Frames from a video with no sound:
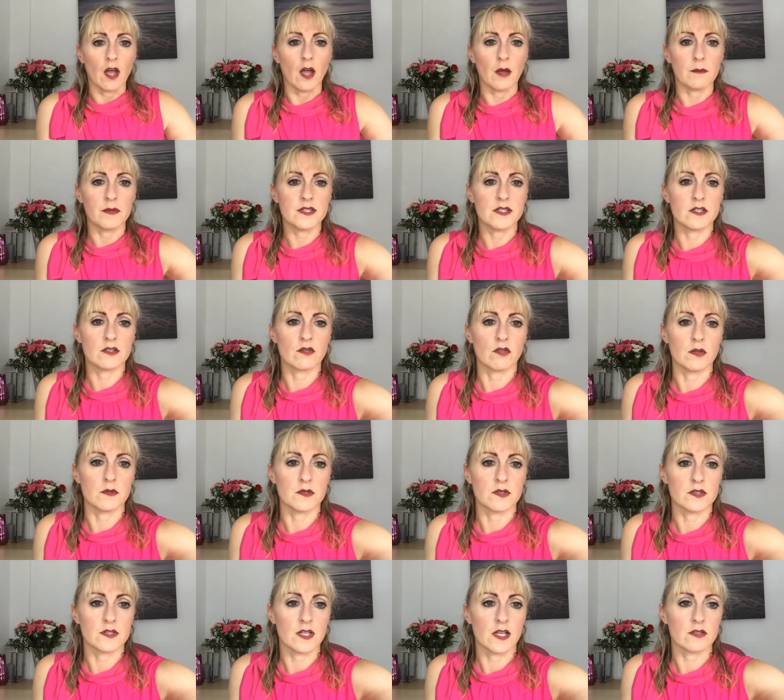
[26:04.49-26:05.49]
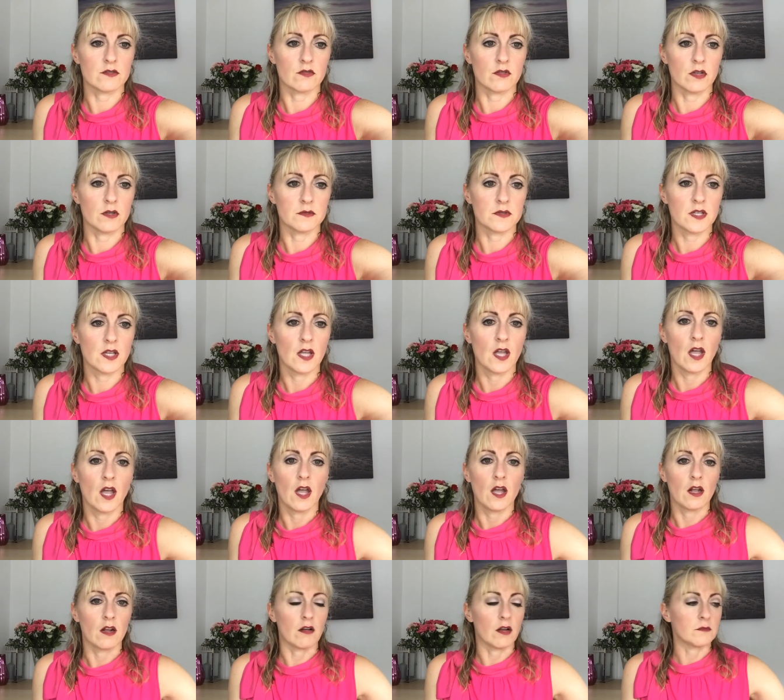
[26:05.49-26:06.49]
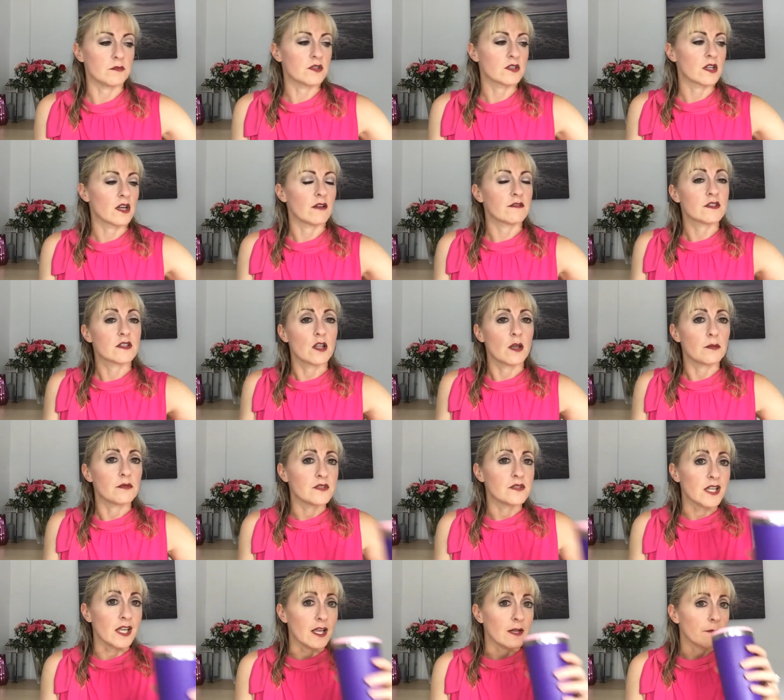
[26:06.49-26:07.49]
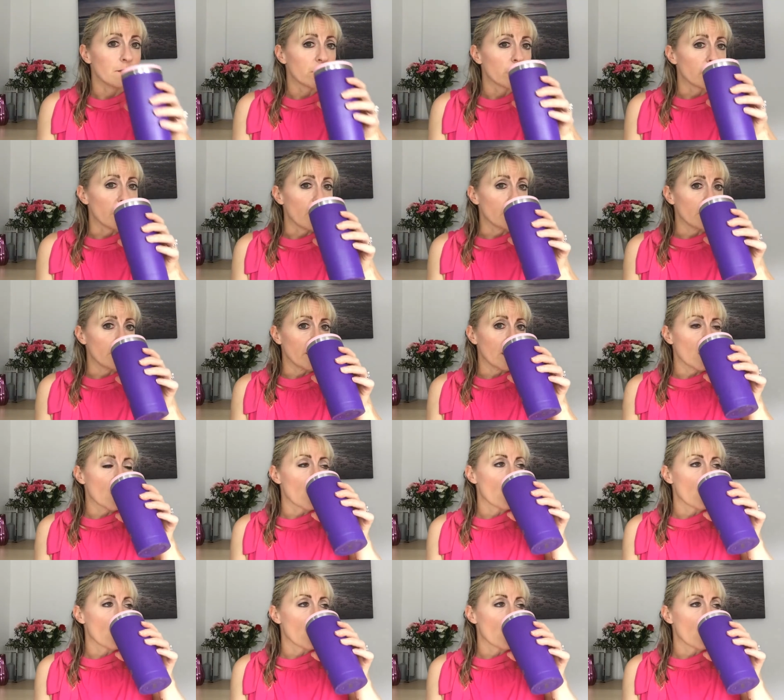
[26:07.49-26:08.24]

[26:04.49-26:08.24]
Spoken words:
Business groups, success groups. Right, I'm just going to have a slurp of tea. Bear with me.